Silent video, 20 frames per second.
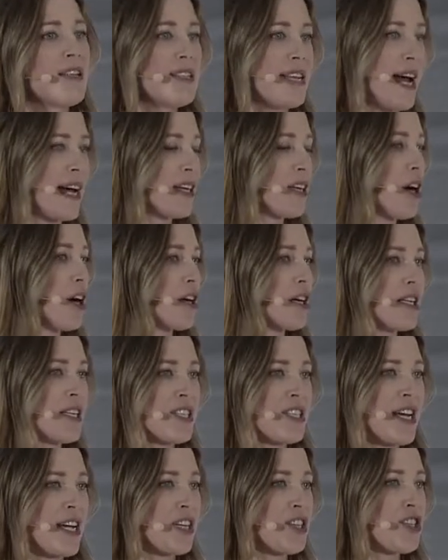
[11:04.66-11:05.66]
data
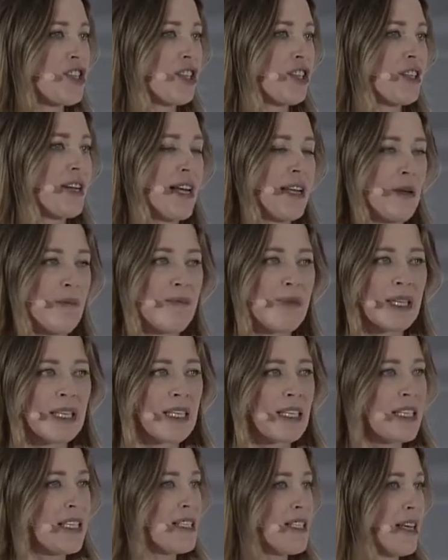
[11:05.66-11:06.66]
architecture and
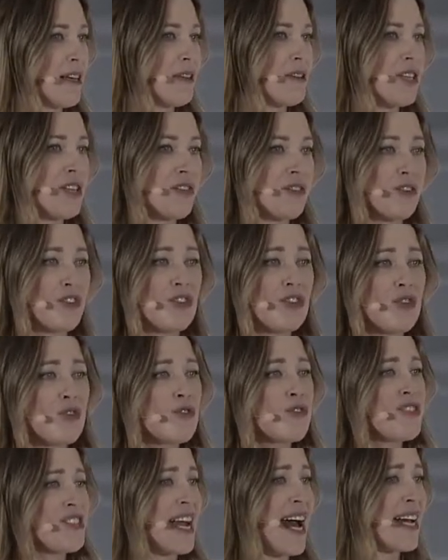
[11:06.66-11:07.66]
ability to either
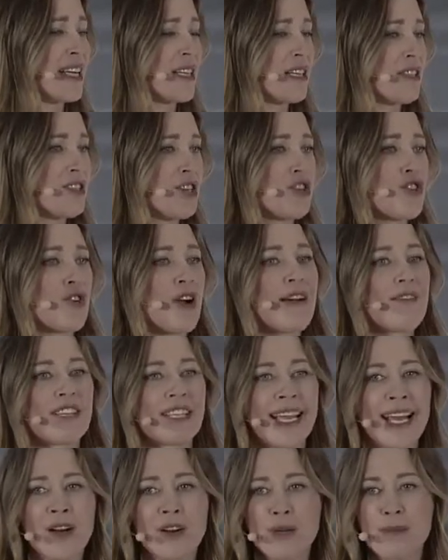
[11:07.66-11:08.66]
use data to drive
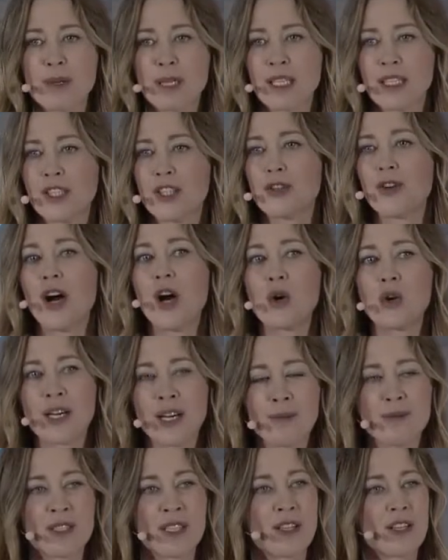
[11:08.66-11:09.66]
accountability or
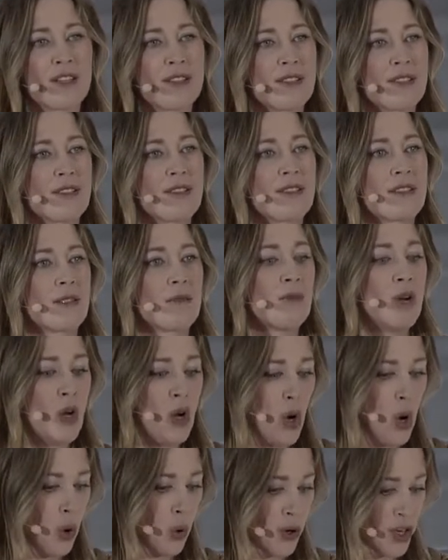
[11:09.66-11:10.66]
outcomes in our system
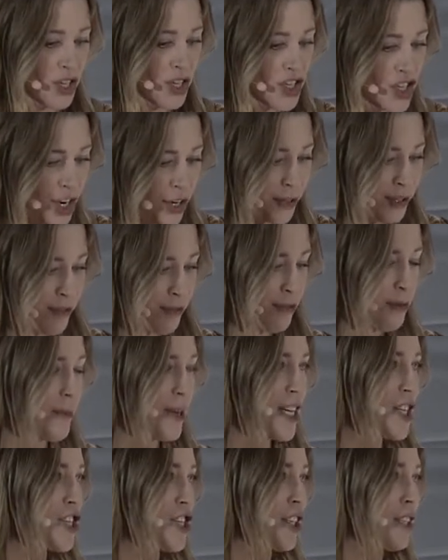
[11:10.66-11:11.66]
or to share
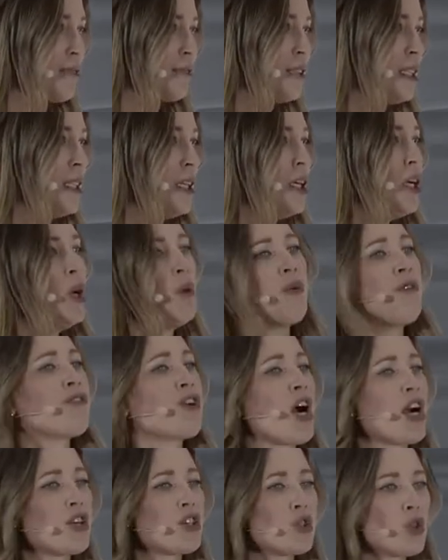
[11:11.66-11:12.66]
information. We've
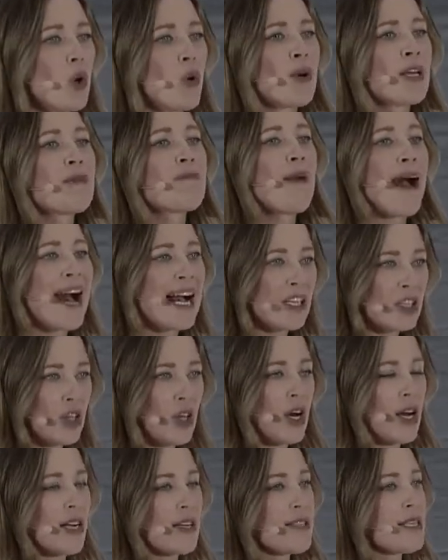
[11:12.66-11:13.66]
got growing
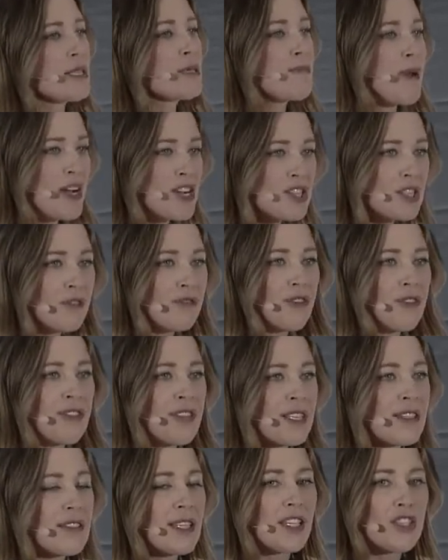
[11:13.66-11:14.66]
backlogs, especially for
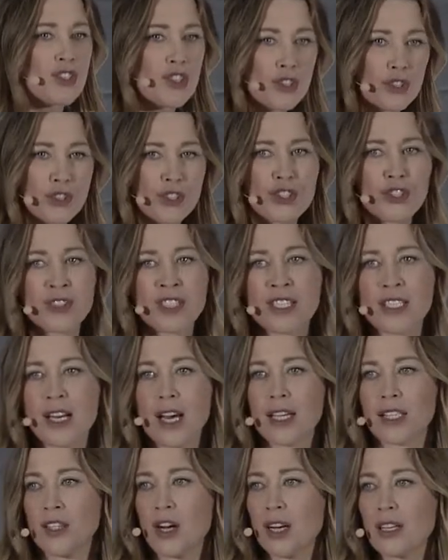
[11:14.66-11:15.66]
things like surgery and
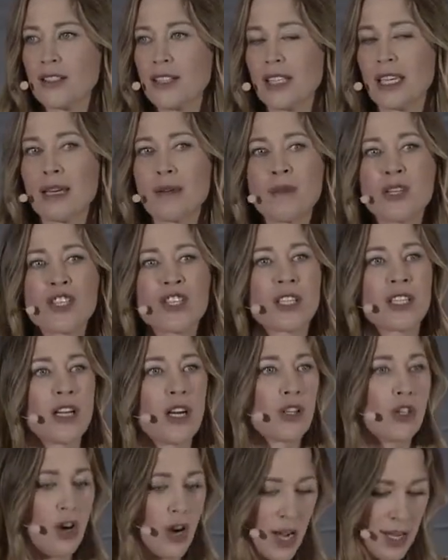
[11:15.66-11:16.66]
diagnostic imaging
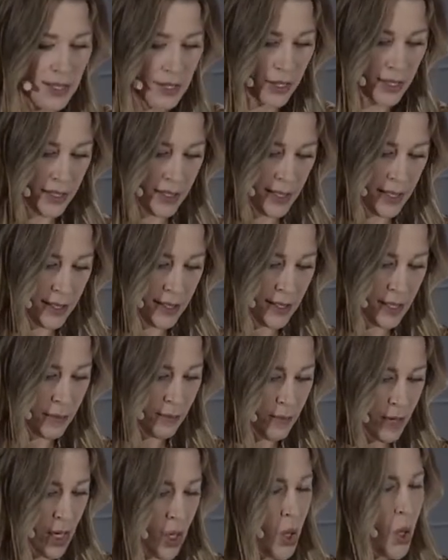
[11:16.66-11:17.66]
across our system.
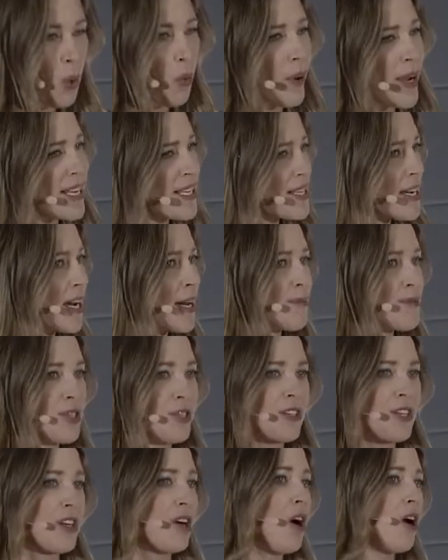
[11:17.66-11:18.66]
Wait times
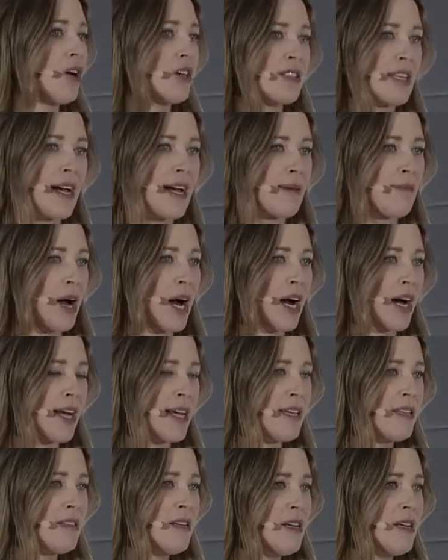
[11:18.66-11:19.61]
are at an all-time high,